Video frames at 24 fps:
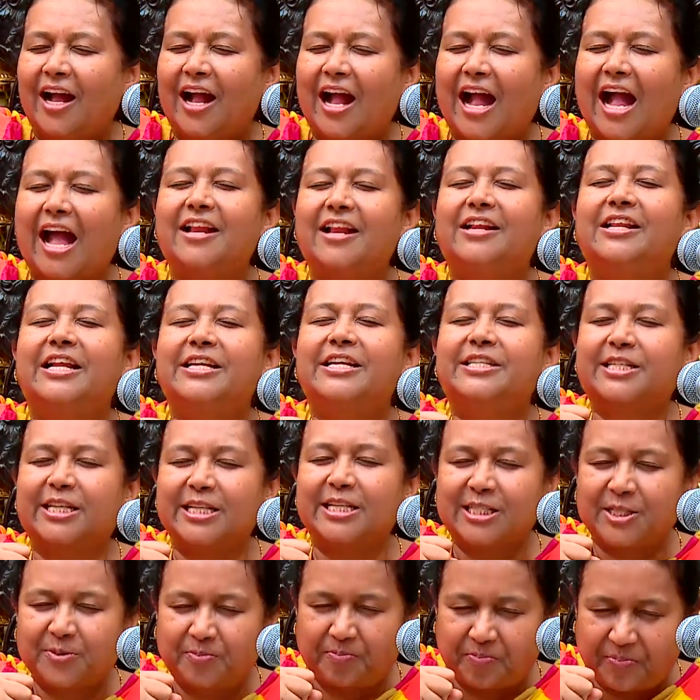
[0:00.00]
and let
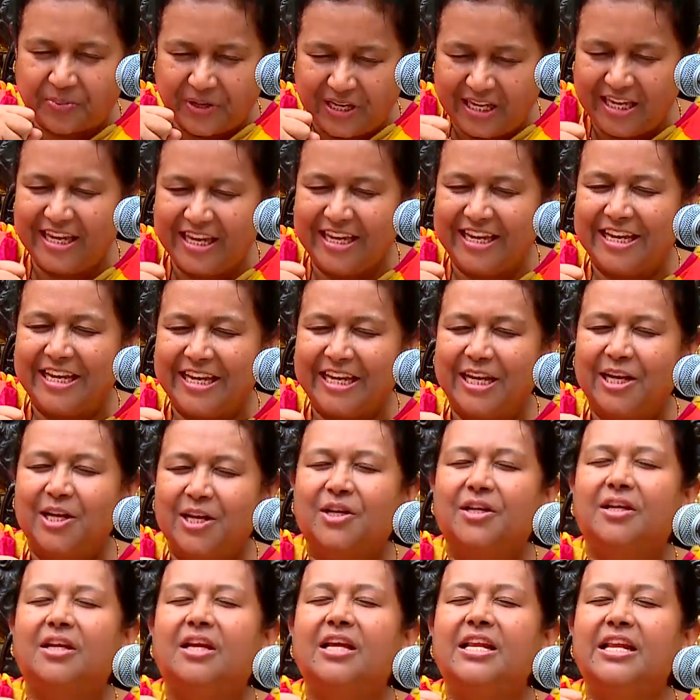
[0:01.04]
us be
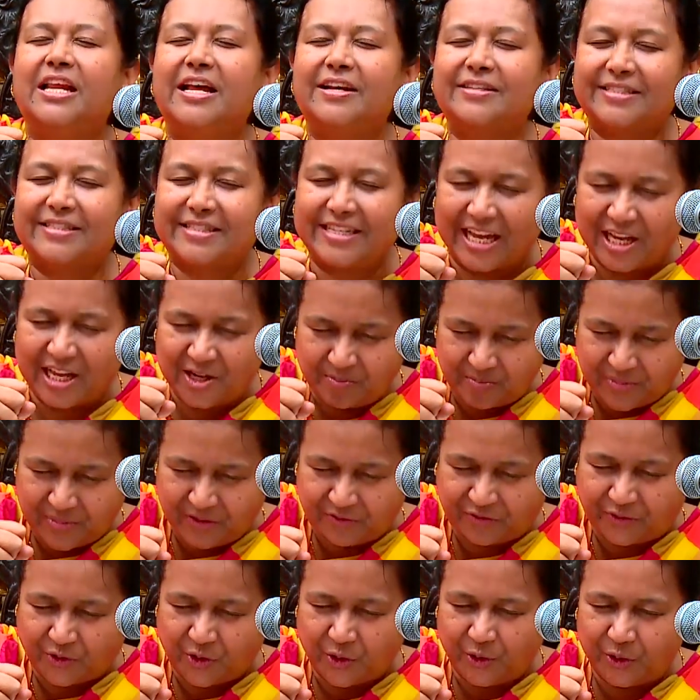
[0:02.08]
innocent
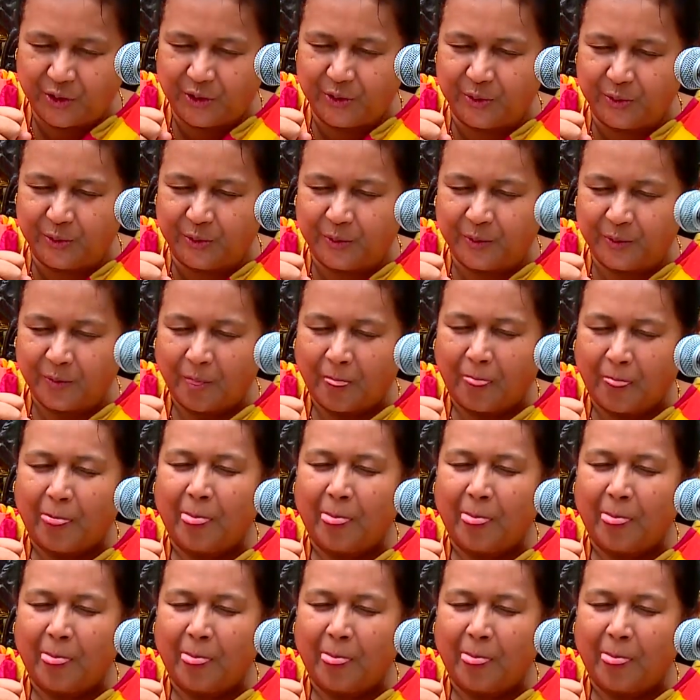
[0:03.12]
before you.